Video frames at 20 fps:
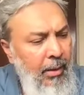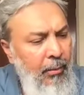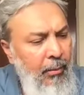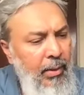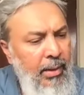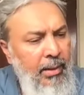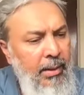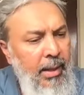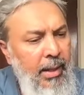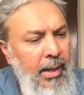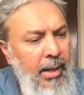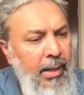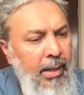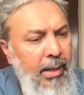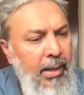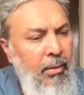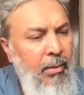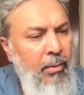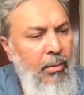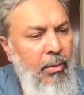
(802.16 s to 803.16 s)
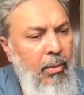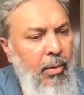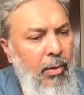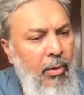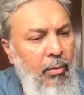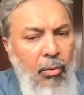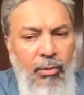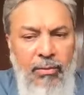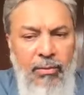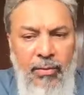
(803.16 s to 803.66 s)
I went there now,
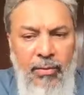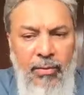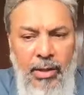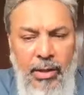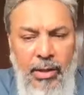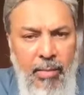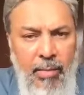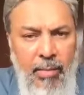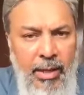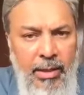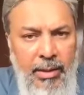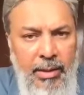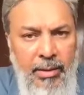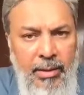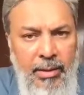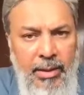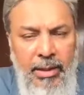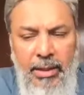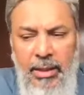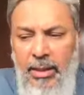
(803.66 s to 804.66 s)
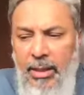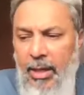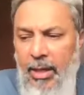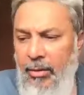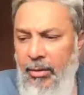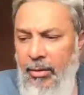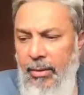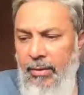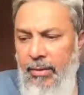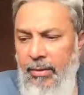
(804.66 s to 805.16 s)
almost finished my degree
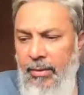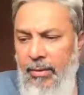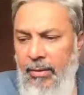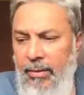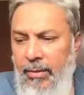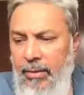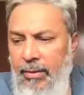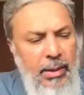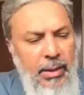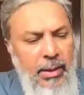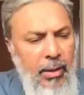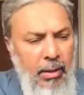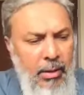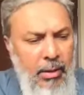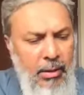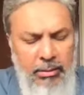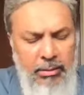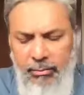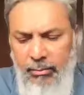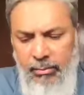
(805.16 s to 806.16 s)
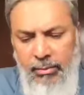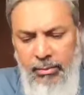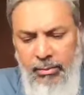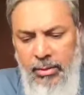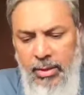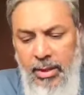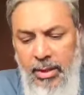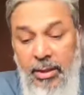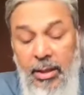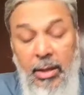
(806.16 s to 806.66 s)
at university. I
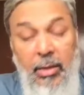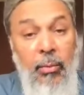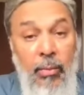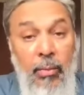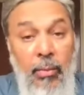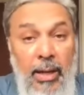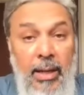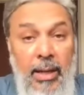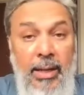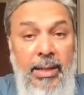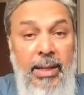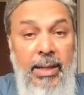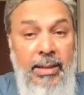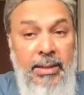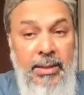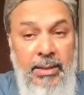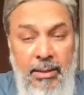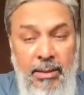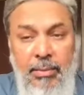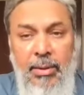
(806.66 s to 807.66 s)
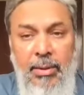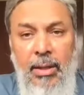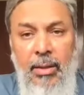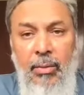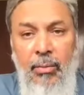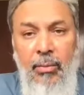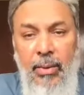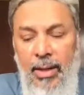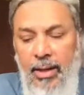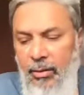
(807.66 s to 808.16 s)
did well. I did
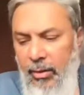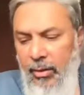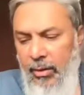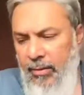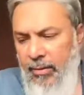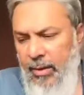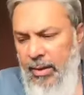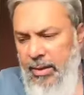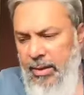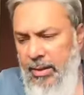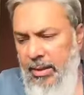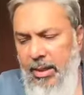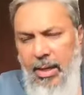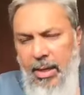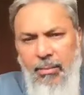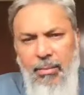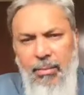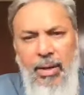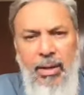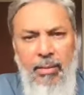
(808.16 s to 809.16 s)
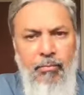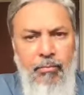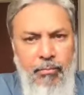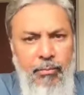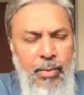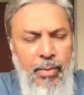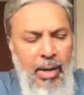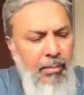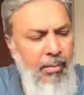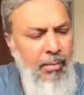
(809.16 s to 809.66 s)
exceptionally well at university. I'm
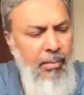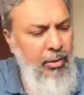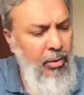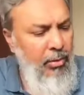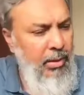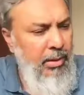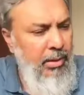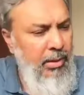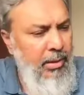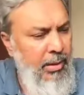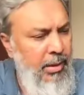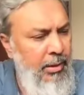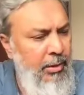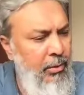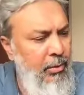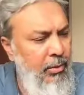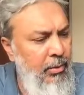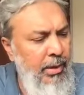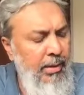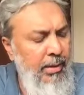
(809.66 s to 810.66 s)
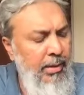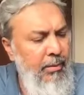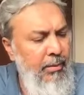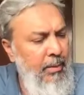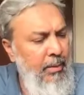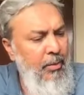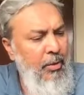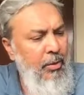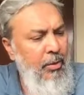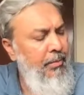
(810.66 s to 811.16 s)
a total nerd. You know that
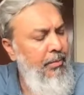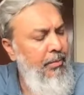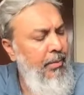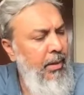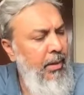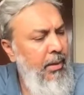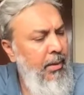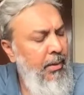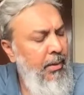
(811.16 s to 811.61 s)
about me.